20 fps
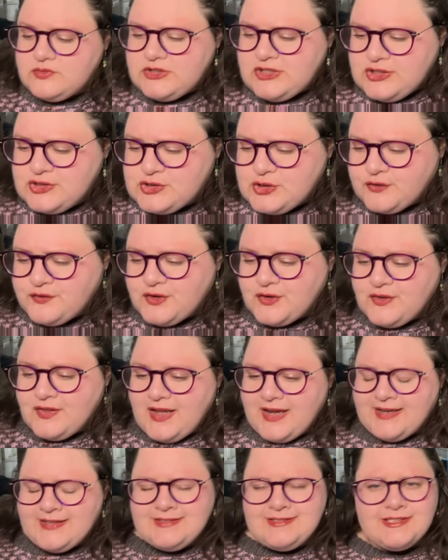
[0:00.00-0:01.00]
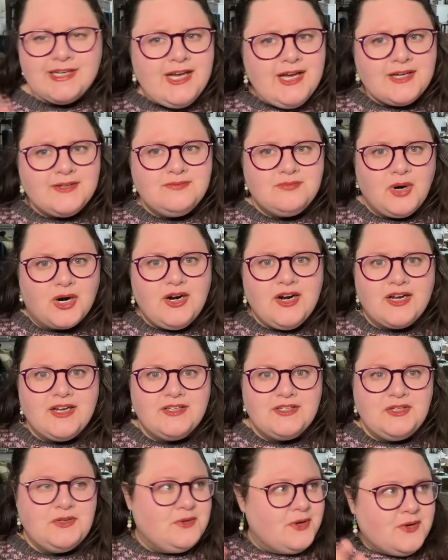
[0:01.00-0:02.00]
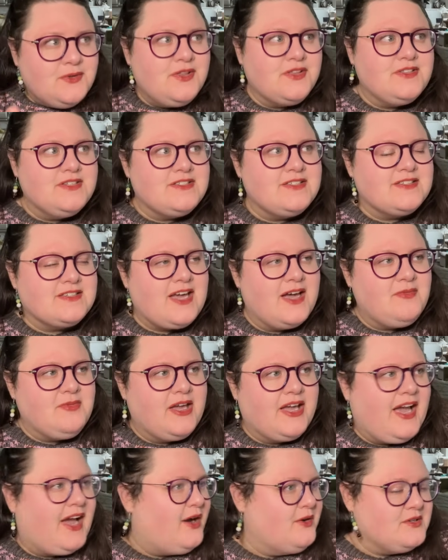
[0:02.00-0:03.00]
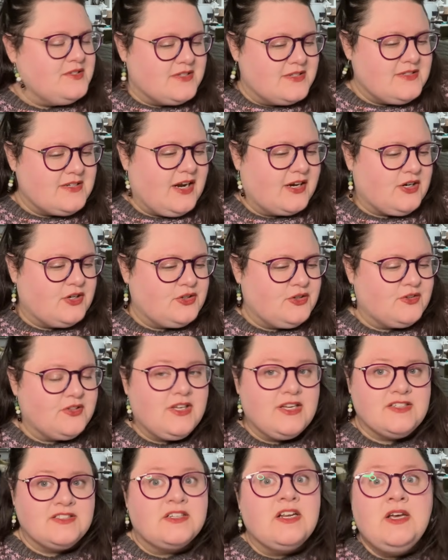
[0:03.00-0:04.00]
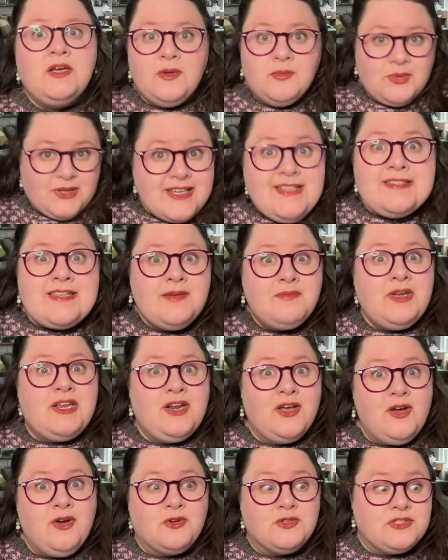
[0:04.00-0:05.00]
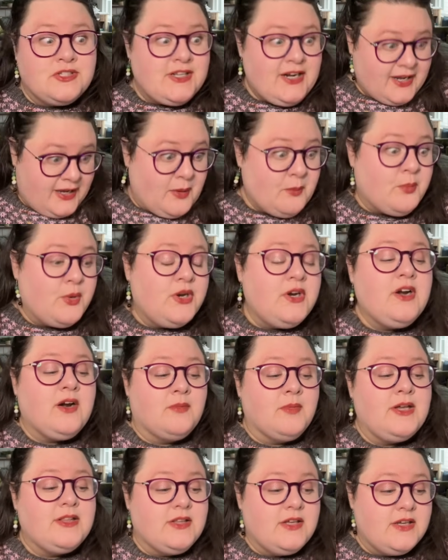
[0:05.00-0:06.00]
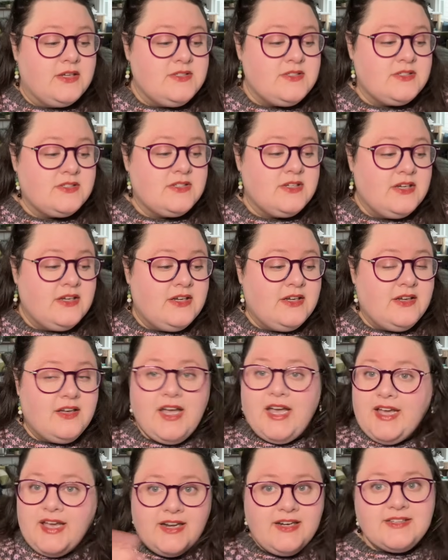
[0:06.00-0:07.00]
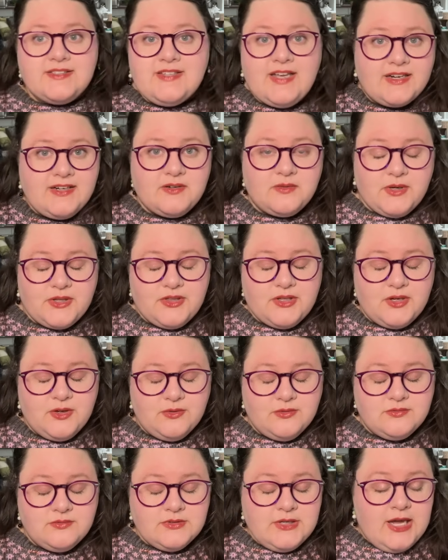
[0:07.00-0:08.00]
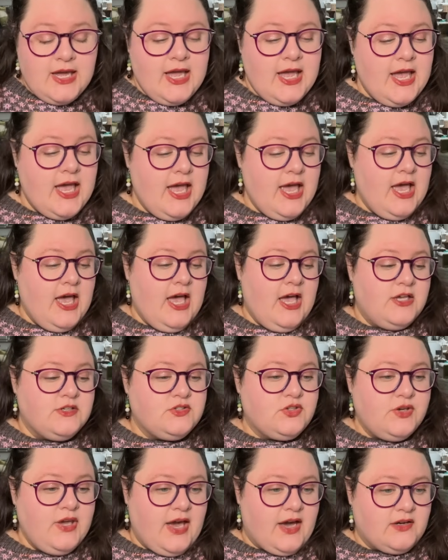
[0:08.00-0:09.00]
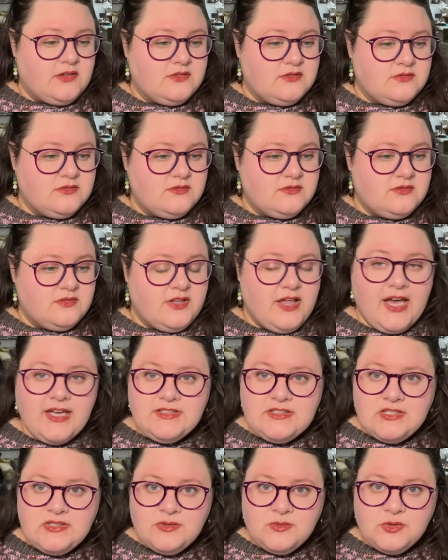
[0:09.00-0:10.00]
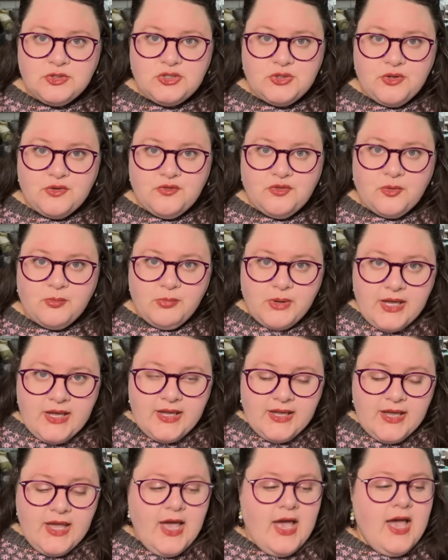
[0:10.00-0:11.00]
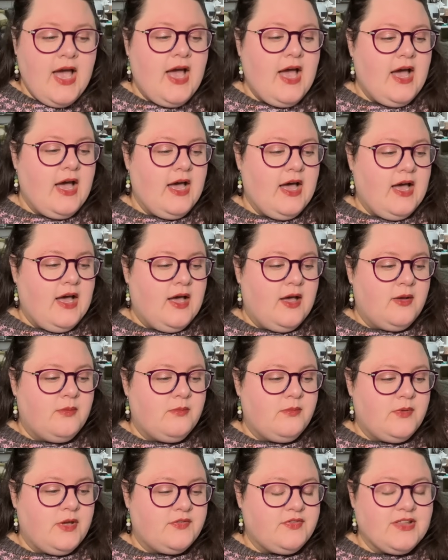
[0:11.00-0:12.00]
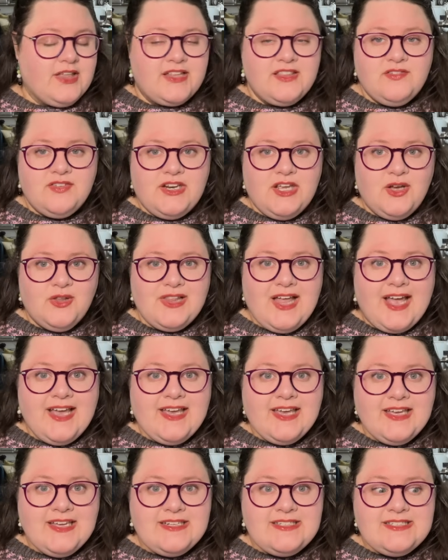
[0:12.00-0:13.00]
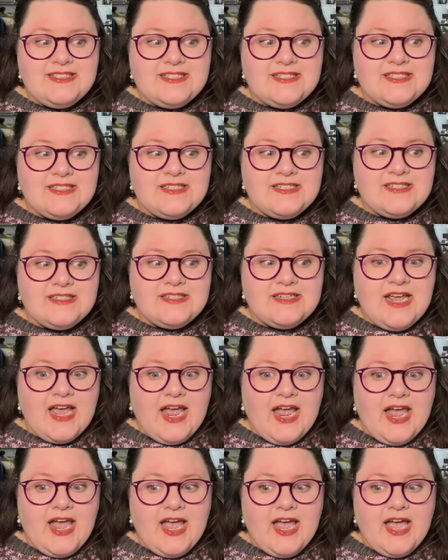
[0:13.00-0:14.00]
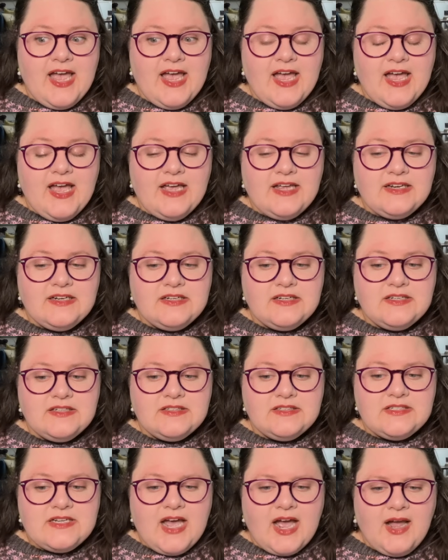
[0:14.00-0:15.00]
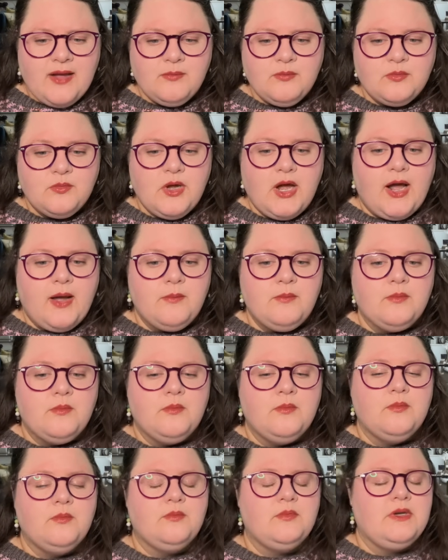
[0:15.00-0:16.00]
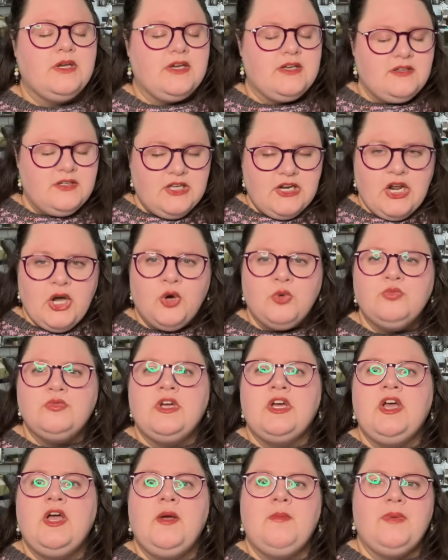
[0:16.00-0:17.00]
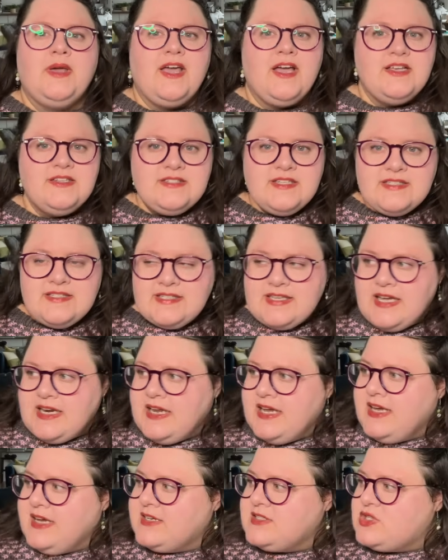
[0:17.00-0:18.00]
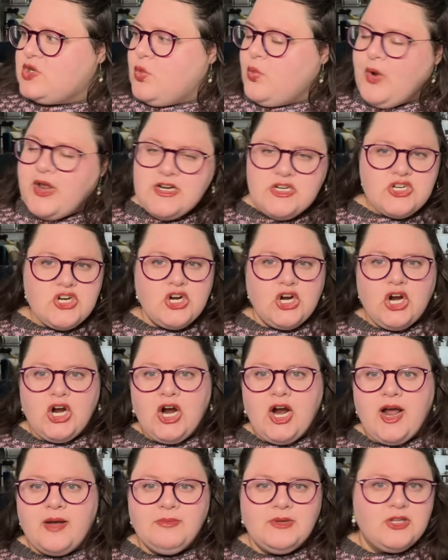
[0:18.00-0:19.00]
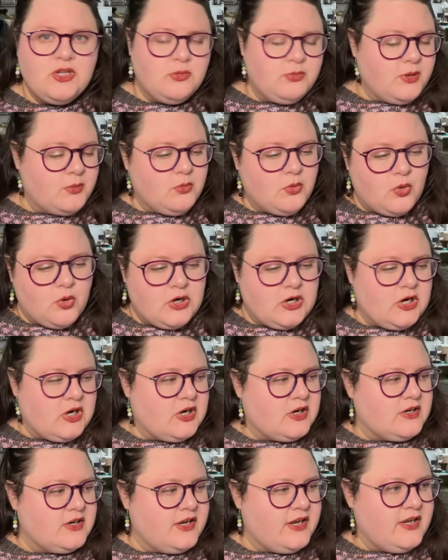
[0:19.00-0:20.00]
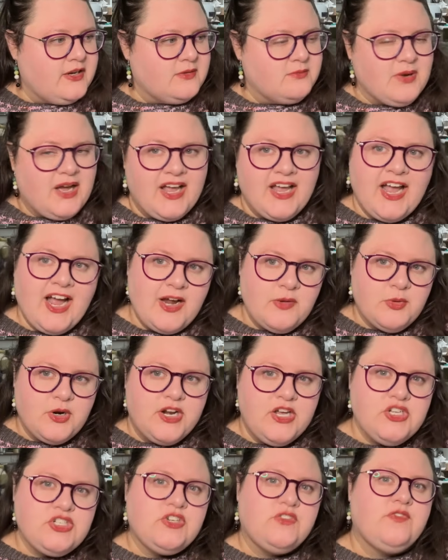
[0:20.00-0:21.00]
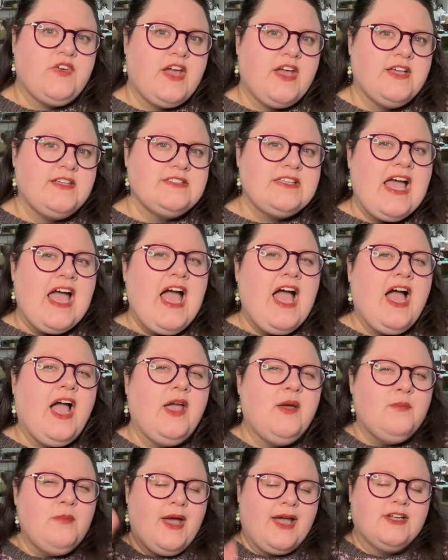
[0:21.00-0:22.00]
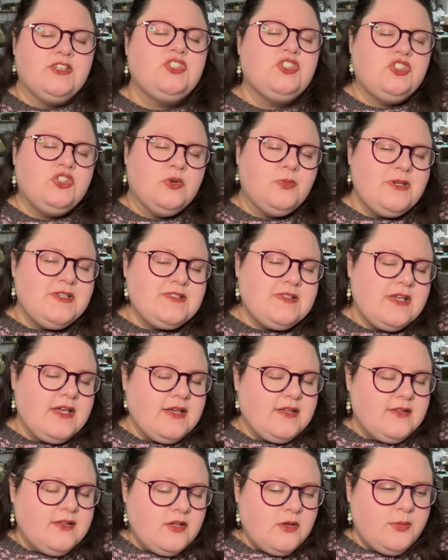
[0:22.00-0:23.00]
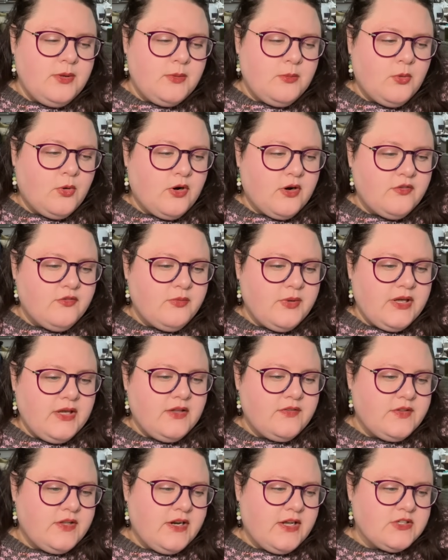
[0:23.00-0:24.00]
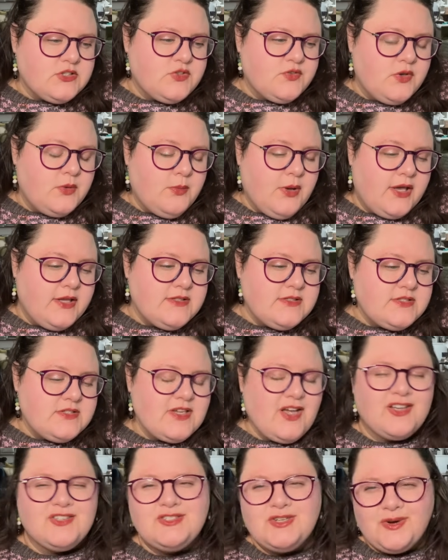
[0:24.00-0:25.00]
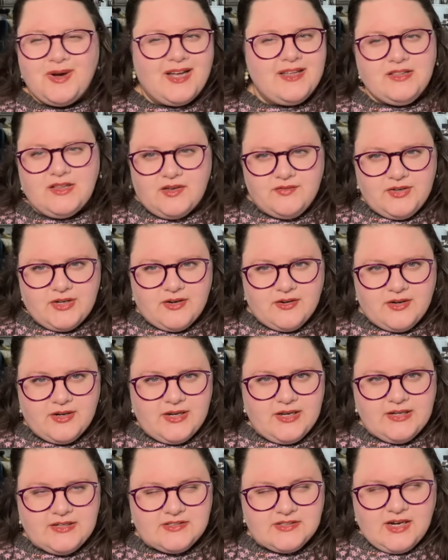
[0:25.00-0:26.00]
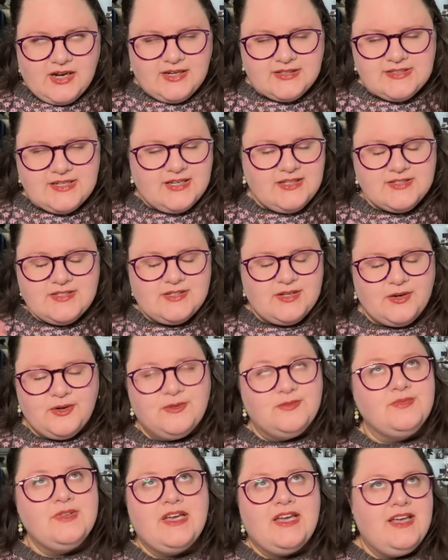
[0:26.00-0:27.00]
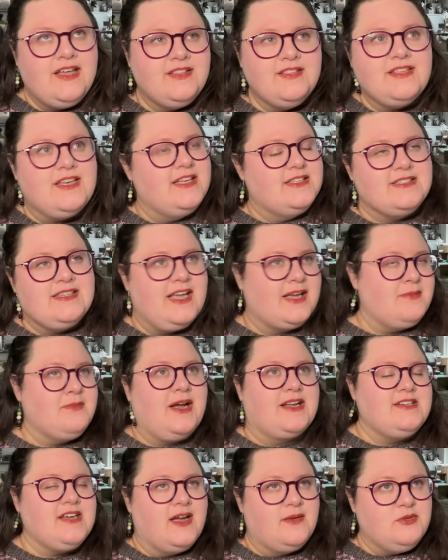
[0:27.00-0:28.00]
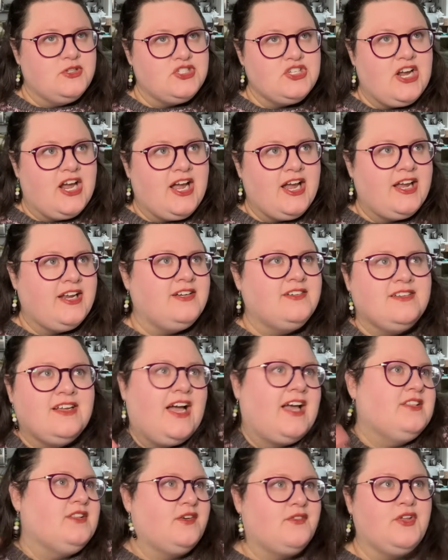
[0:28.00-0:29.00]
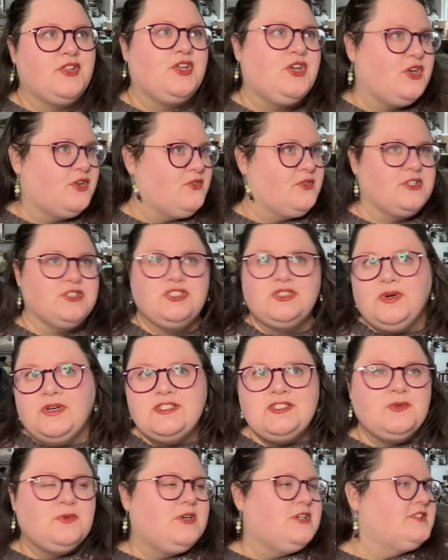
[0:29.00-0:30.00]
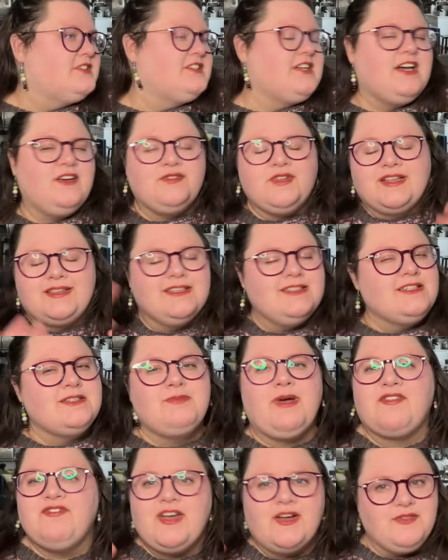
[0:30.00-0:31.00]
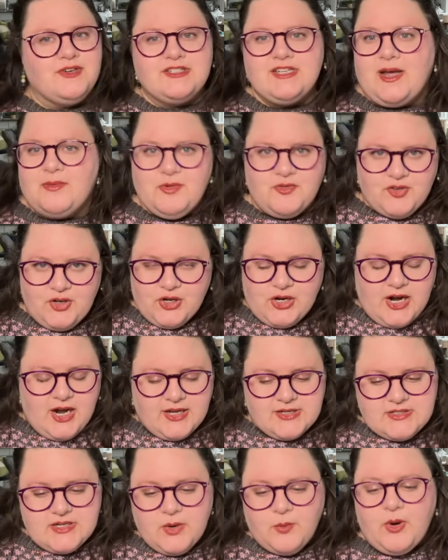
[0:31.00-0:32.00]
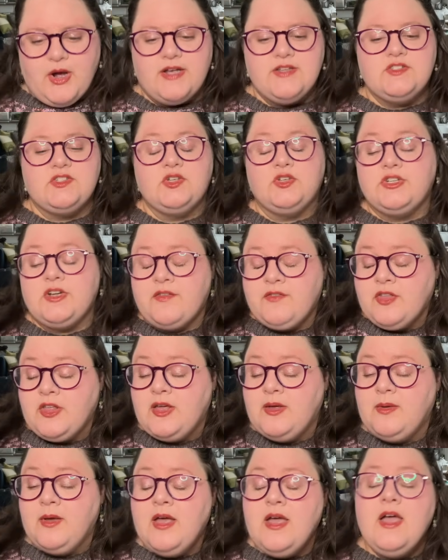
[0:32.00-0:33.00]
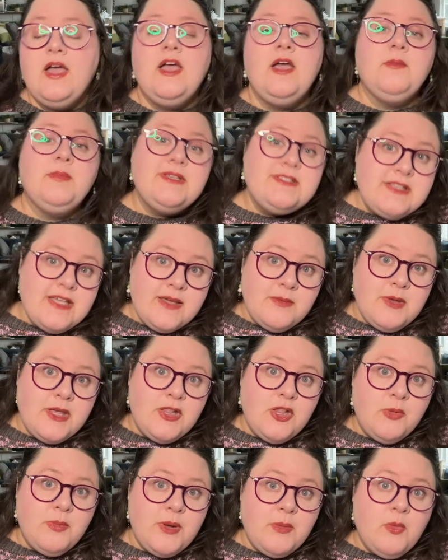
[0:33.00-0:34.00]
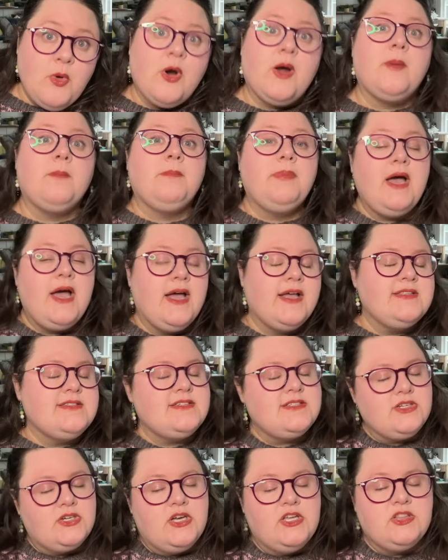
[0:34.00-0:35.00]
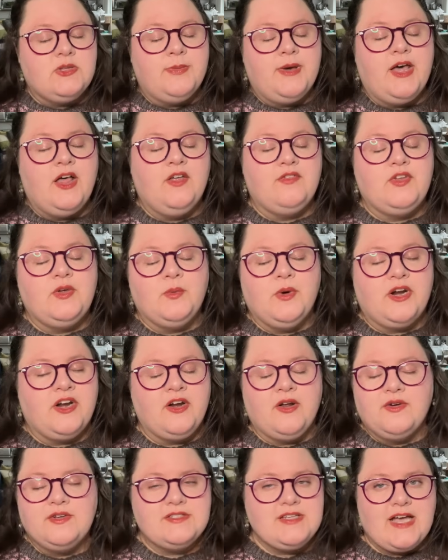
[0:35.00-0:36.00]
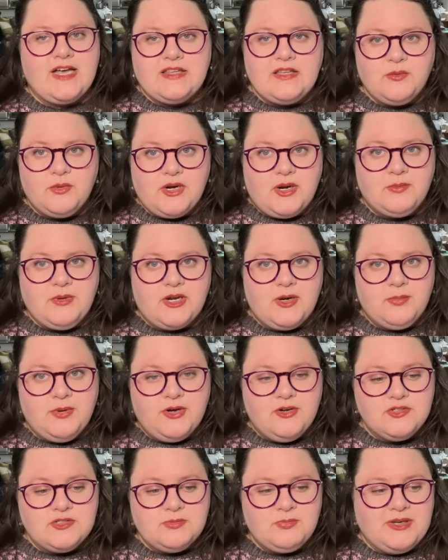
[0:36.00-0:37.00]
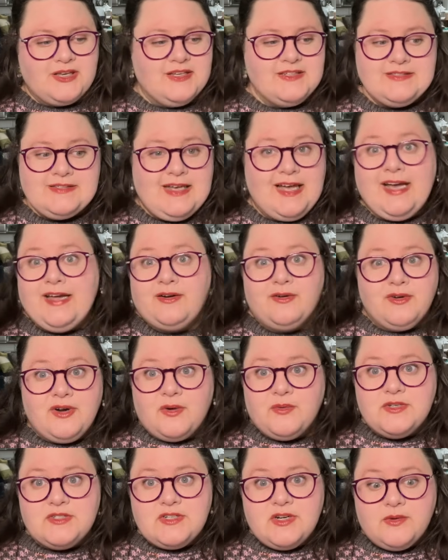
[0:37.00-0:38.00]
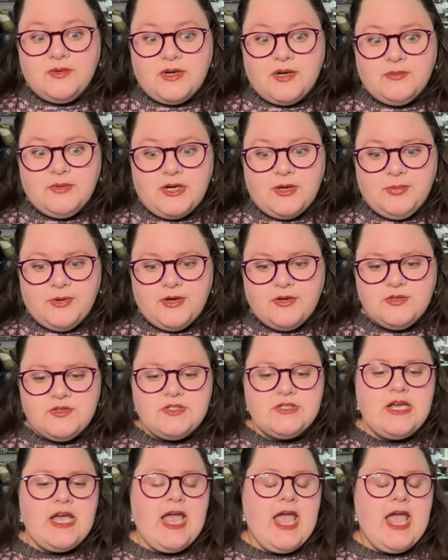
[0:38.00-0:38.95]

So if you're like, duh, Mara, you know that this is coming. How is this not on your list? Please let me know so that I can put it on my list and get excited with you. So yeah, that will do it for me. Um, if you like the video, like it. And I'm, I'm, you know, because it's getting into winter, I'm a little bit more in my hibernation phase. I imagine you'll be seeing a little bit more of me in the next few months. Also, I love year-end content, so it's like my time to shine. I love all the Goodreads Choice Award stuff. Like this is my favorite time of year content-wise, so you'll definitely be seeing me a little bit more, but still hit the bell if you want to know exactly when I'm going to post because I don't always know when I'm going to post.